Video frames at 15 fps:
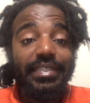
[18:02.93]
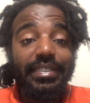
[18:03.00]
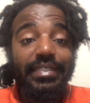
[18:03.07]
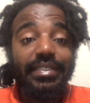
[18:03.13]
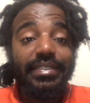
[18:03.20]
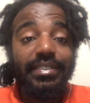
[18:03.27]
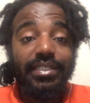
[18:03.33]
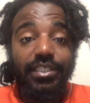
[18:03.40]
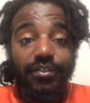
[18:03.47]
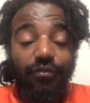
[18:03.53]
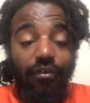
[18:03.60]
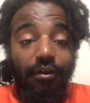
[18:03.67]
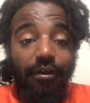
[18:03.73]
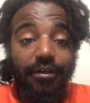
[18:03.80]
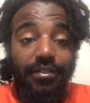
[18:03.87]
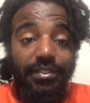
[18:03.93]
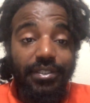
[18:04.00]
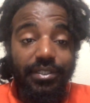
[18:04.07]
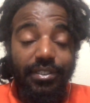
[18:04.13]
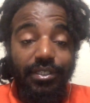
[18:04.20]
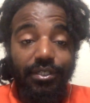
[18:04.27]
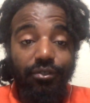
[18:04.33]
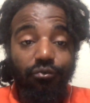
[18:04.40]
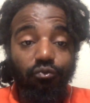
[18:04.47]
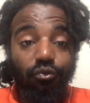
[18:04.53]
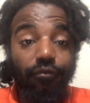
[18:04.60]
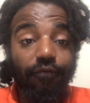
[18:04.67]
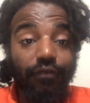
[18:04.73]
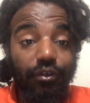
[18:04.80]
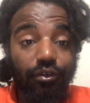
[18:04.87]
is as far as the
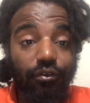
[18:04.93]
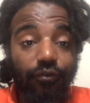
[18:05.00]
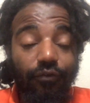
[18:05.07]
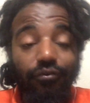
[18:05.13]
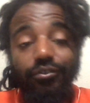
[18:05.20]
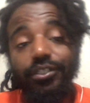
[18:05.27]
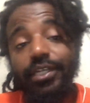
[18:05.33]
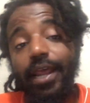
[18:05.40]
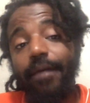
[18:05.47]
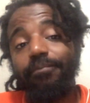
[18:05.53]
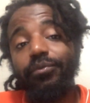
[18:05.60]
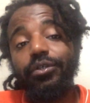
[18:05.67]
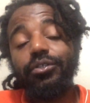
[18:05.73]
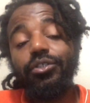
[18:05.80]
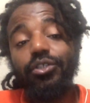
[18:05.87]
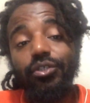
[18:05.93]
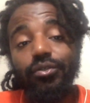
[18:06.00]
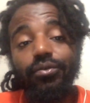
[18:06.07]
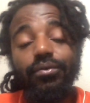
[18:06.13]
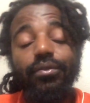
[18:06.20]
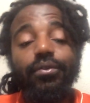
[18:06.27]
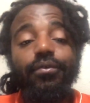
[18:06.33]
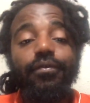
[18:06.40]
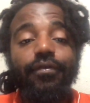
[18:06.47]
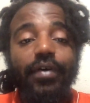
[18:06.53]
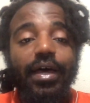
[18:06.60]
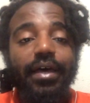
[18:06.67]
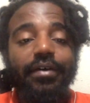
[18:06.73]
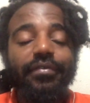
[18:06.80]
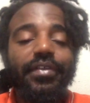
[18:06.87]
review for chapters
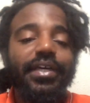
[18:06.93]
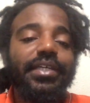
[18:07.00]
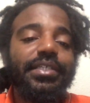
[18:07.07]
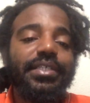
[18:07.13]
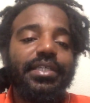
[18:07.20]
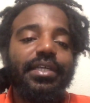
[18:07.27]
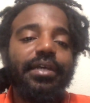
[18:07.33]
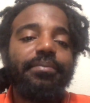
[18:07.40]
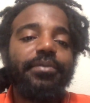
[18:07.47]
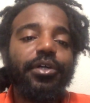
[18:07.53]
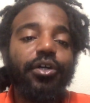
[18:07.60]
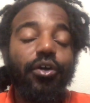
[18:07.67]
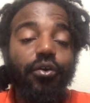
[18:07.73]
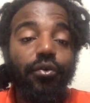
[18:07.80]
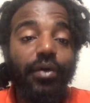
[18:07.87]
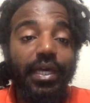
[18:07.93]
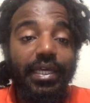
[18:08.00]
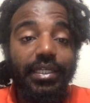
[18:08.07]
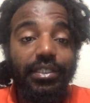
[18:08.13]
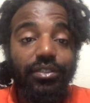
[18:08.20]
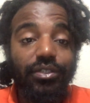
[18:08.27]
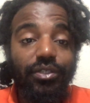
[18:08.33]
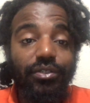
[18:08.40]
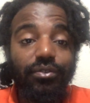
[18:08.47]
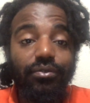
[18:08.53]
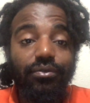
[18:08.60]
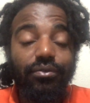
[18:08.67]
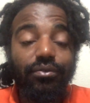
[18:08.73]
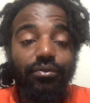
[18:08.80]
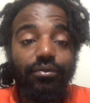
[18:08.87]
2-5. Like I said, I'm gonna go
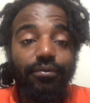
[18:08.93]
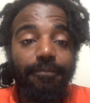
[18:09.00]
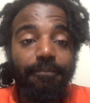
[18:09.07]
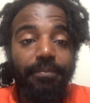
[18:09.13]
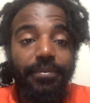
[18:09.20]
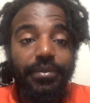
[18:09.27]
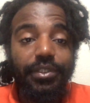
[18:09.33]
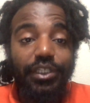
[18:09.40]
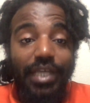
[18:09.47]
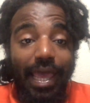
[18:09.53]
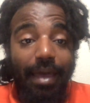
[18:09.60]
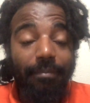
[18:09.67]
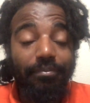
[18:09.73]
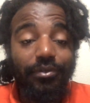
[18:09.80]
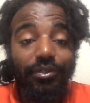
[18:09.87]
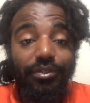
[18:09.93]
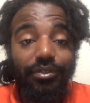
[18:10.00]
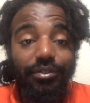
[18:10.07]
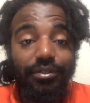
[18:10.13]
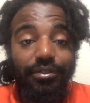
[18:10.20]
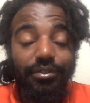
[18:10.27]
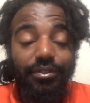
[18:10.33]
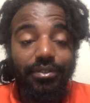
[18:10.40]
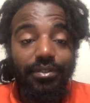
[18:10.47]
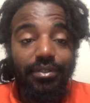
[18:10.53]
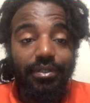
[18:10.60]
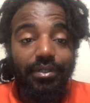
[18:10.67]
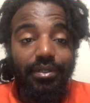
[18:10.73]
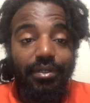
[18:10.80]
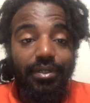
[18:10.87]
into chapters
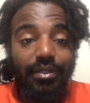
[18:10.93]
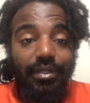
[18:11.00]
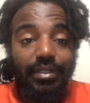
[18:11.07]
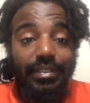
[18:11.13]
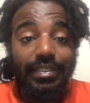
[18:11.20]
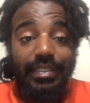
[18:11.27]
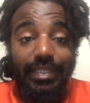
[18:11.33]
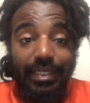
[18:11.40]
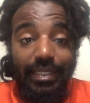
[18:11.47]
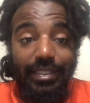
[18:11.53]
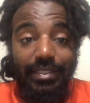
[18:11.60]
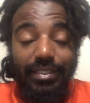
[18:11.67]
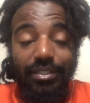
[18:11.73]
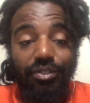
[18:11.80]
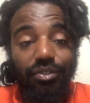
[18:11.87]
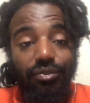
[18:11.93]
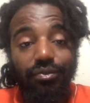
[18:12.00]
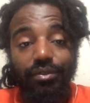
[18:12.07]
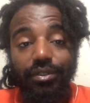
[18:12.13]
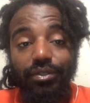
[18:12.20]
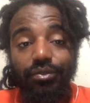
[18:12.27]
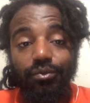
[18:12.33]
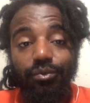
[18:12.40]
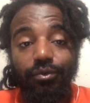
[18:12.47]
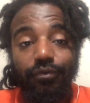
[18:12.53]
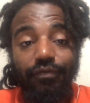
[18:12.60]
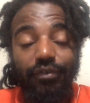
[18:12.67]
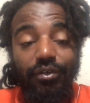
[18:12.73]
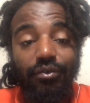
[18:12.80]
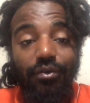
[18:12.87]
6 and do a little
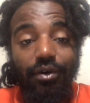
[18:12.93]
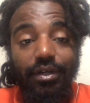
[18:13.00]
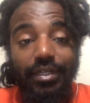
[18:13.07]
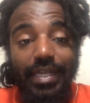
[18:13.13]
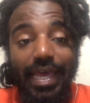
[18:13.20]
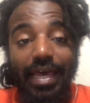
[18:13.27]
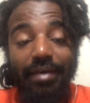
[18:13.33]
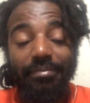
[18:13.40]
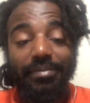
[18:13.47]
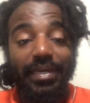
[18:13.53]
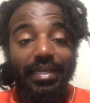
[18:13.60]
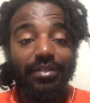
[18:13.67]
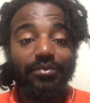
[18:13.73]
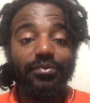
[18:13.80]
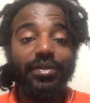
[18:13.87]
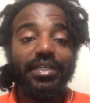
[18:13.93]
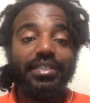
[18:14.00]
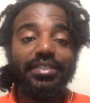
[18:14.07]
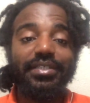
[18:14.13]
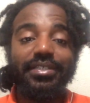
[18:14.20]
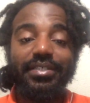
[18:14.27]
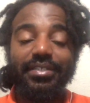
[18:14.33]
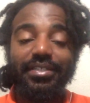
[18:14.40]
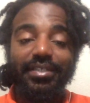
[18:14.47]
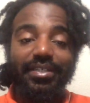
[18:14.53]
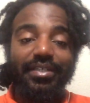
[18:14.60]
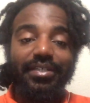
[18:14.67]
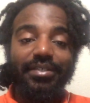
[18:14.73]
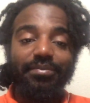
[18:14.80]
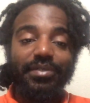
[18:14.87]
review on that. But anyways,
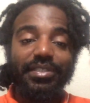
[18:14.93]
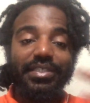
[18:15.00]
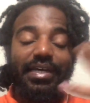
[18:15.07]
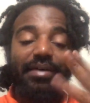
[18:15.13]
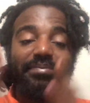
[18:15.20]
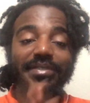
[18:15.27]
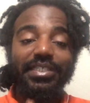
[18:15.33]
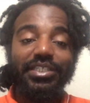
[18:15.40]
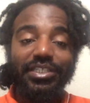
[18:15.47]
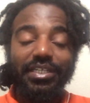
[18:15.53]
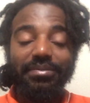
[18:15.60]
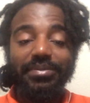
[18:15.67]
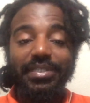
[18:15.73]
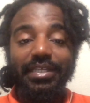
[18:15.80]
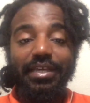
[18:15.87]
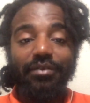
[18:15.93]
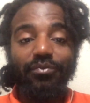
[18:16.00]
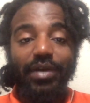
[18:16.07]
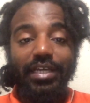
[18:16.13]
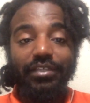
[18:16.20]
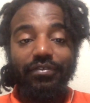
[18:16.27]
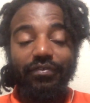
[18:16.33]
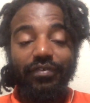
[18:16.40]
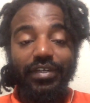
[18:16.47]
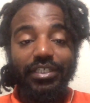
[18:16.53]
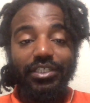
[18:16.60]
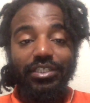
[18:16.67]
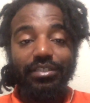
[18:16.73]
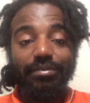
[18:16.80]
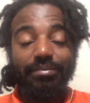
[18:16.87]
Mr. Composition, MC That Writes
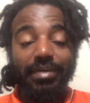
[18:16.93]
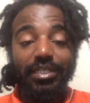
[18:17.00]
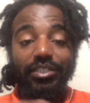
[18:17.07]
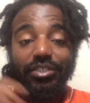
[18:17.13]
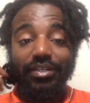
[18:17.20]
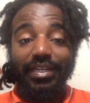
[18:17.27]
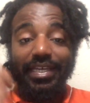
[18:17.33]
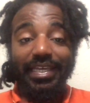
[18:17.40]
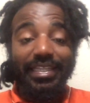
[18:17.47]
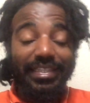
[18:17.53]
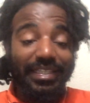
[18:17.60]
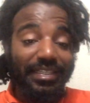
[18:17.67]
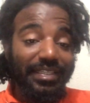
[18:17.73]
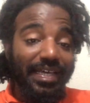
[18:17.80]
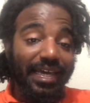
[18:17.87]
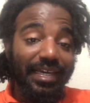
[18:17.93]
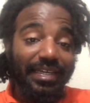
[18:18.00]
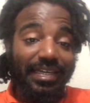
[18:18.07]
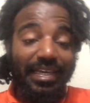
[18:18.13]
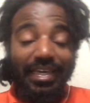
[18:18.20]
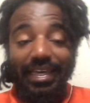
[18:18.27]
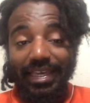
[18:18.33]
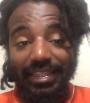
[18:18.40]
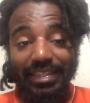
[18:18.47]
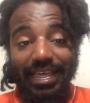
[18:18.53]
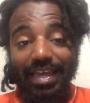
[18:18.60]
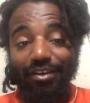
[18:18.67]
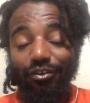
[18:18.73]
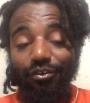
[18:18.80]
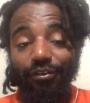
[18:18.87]
Fiction, make sure to hit the like, hit
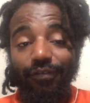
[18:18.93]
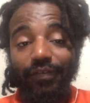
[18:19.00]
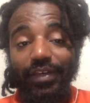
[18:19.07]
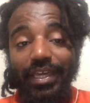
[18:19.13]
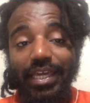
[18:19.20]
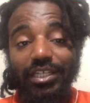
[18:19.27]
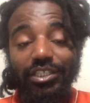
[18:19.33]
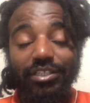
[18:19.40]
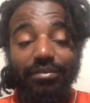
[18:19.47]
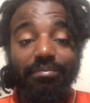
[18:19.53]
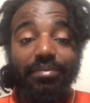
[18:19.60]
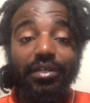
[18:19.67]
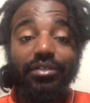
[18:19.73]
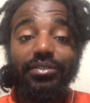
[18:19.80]
that notification bell,